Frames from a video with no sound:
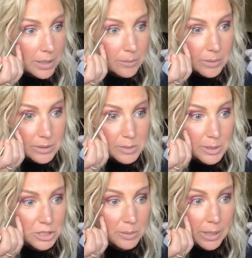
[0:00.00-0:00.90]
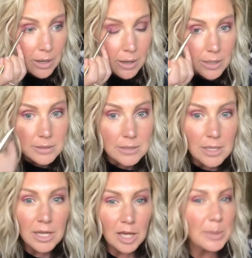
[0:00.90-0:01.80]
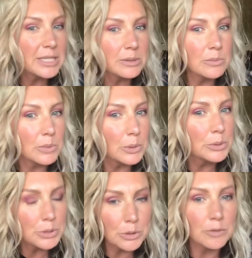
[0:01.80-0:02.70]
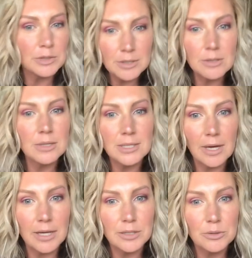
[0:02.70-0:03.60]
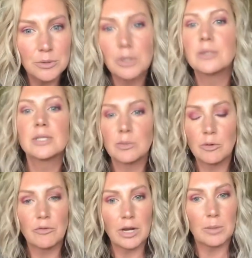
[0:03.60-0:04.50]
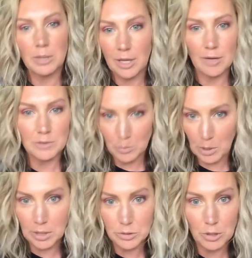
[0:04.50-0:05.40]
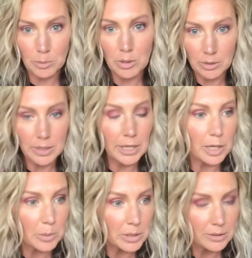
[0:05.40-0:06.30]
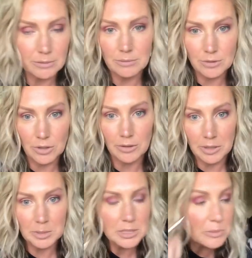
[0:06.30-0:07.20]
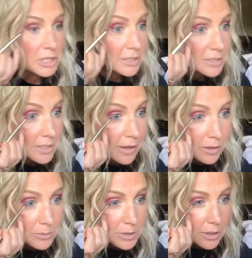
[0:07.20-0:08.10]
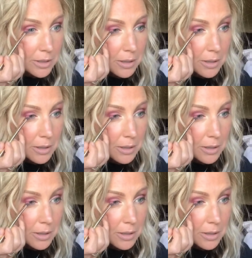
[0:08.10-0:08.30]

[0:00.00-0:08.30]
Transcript: especially my eyes. It makes me most nervous to do these eye tutorials because I'm afraid I'm going to have some eye trauma on camera, and you're all going to be subjected to that. I'm sorry.